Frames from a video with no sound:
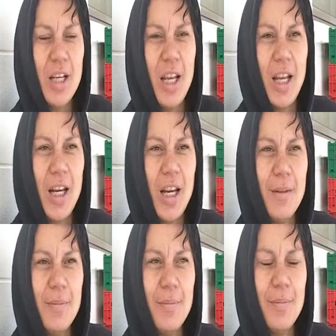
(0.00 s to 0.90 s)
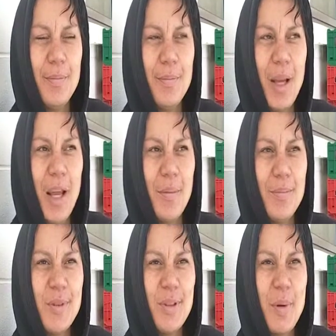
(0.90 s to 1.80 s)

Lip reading: and perhaps